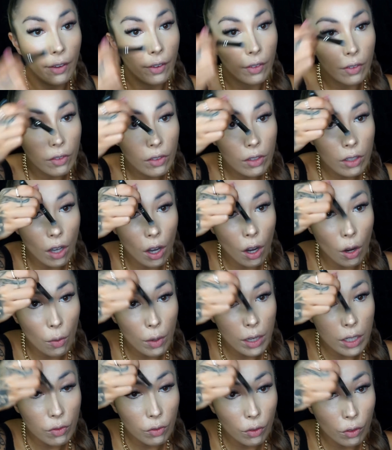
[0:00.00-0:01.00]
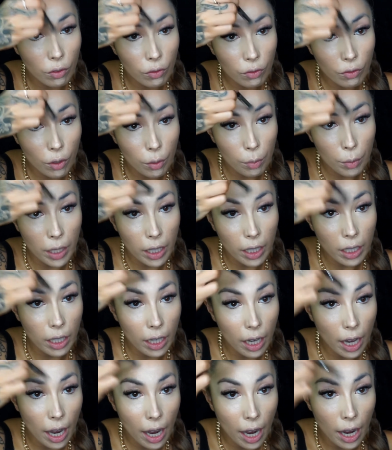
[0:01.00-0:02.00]
it's always fun for
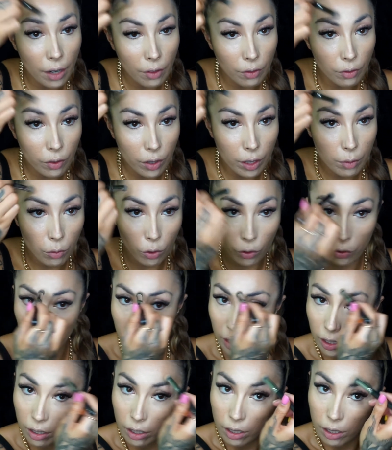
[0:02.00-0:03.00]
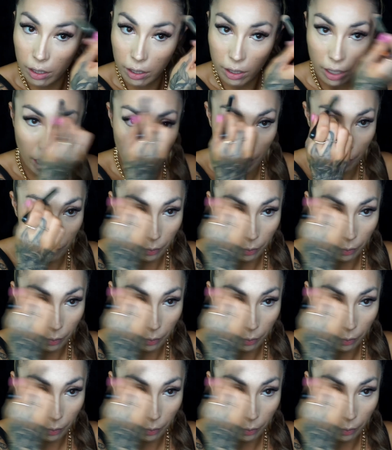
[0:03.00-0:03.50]
me. Every month it's the same.